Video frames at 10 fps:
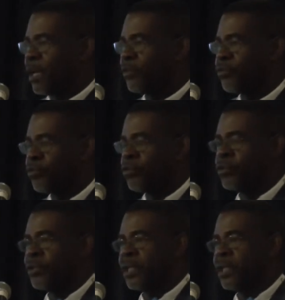
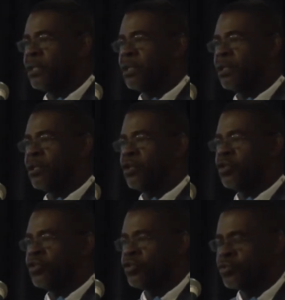through the
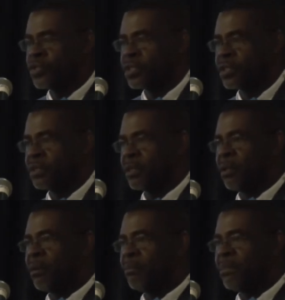use
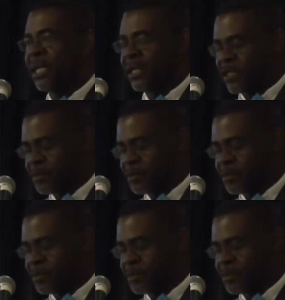mainly